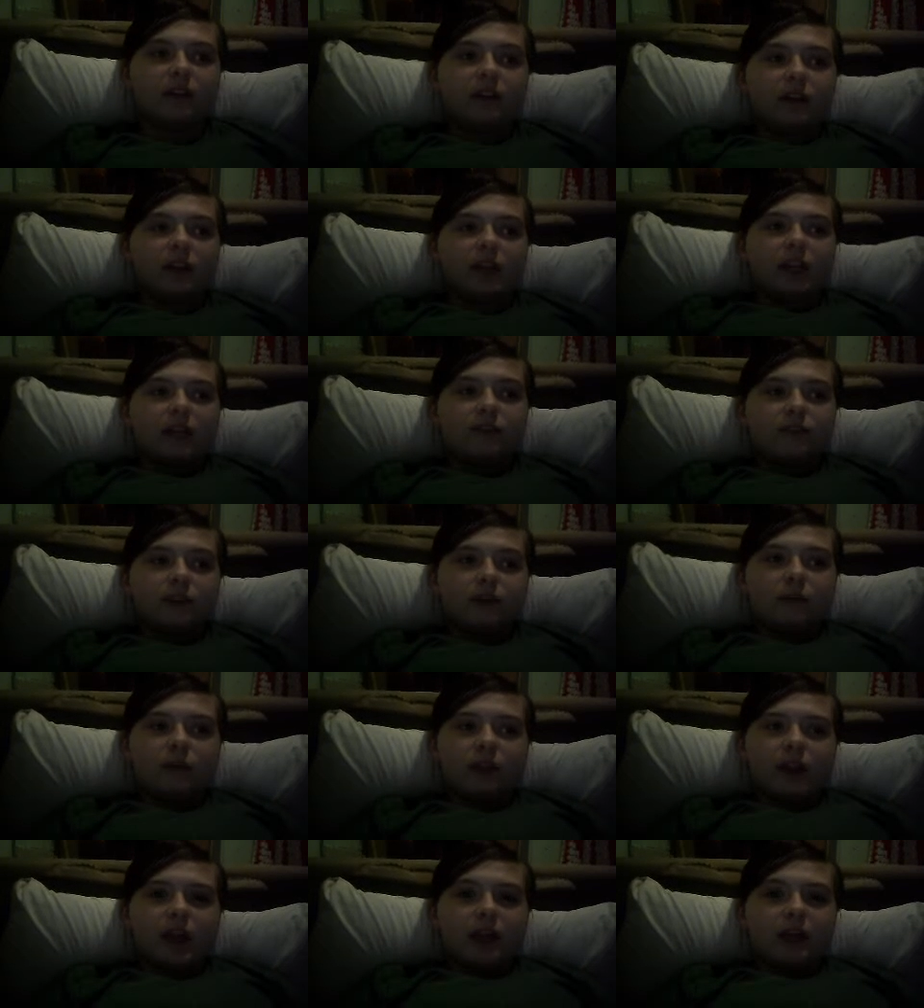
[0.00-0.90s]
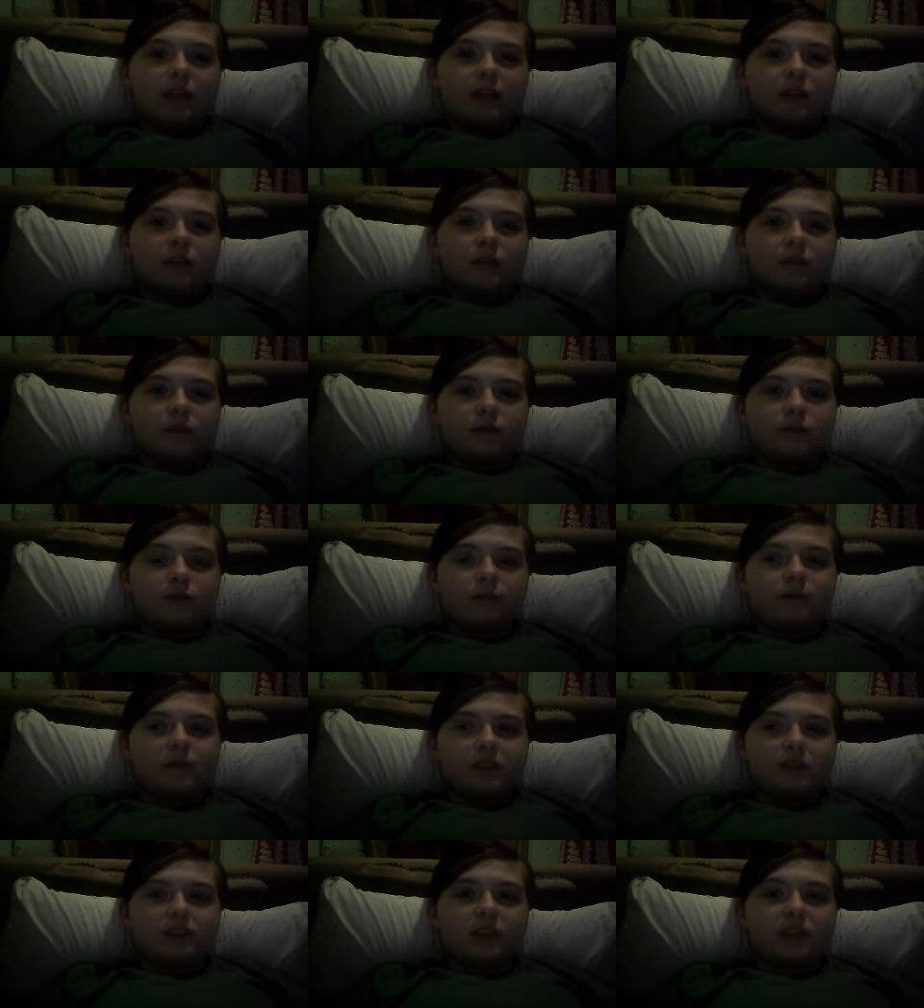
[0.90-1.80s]
were like a
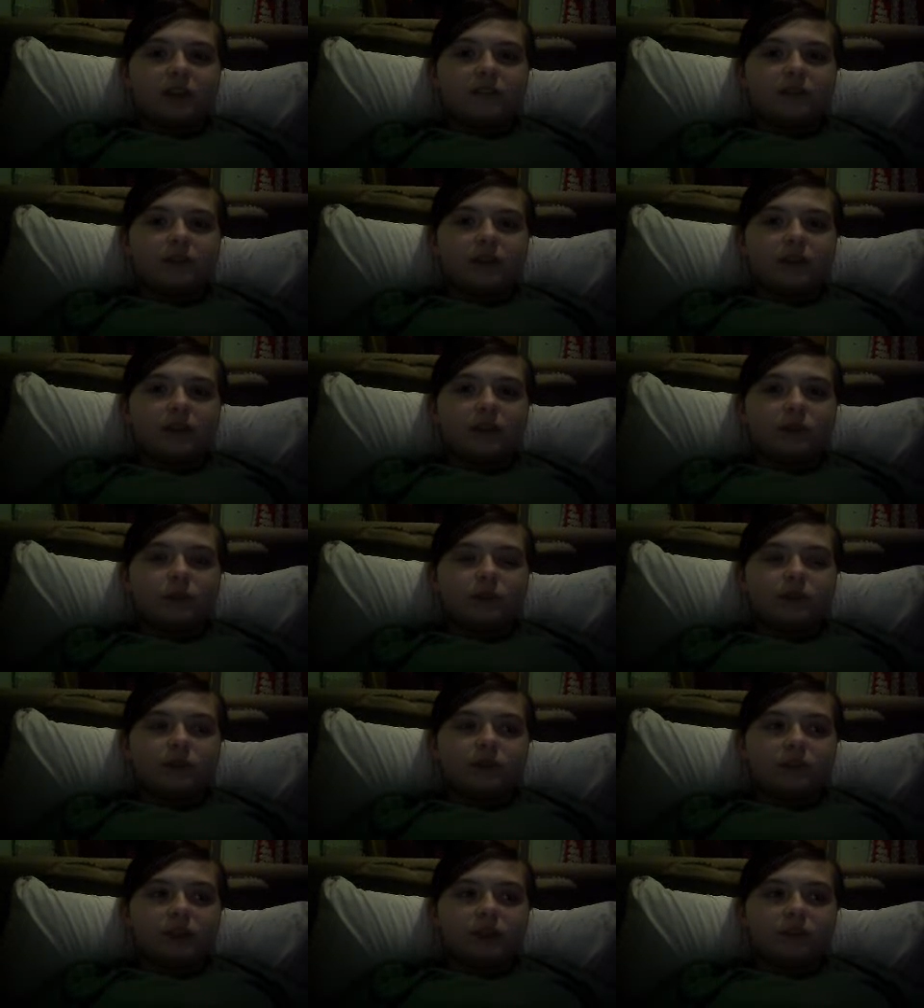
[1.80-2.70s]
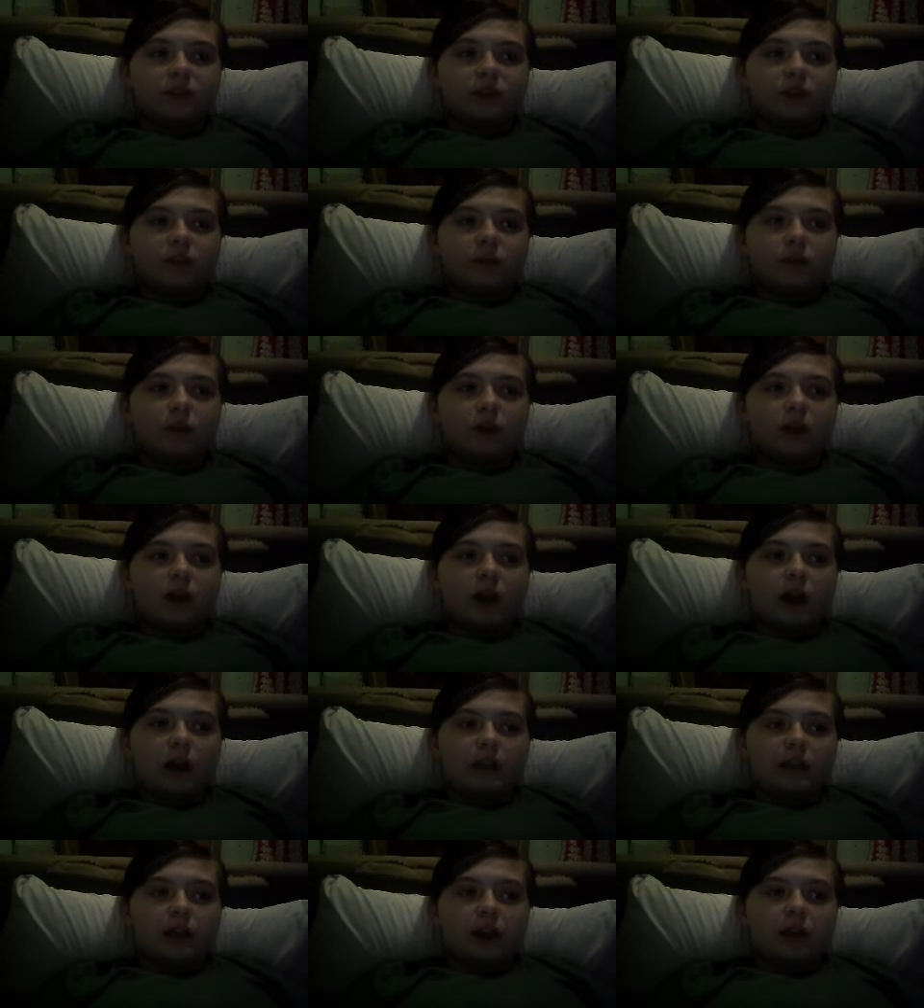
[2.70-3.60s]
little mischievous and whatnot and got in a
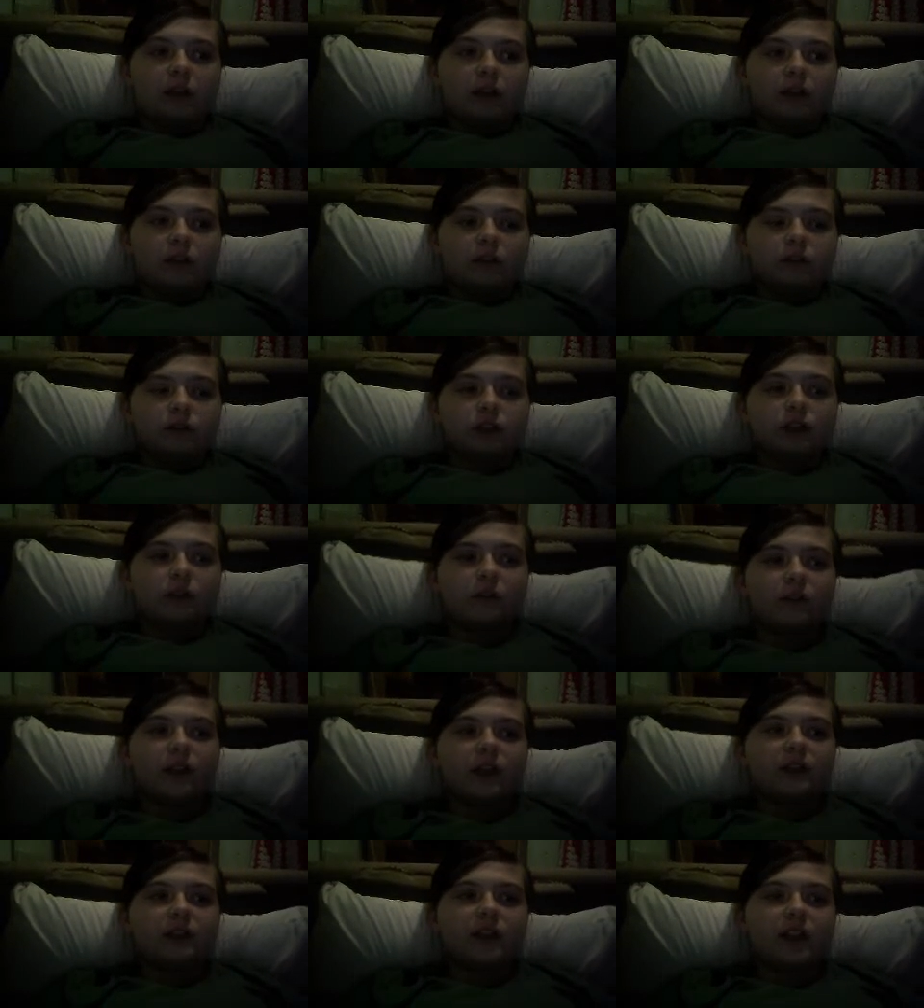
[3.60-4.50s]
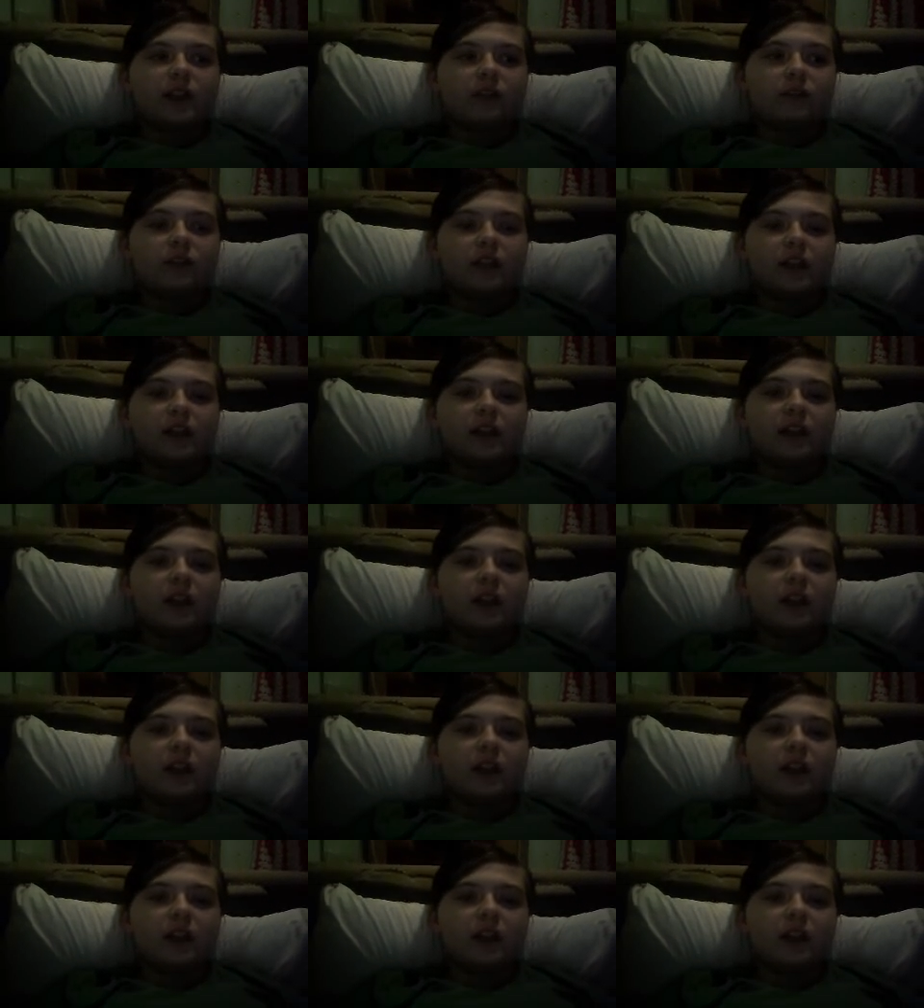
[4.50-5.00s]
little trouble that day, you'd get yellow.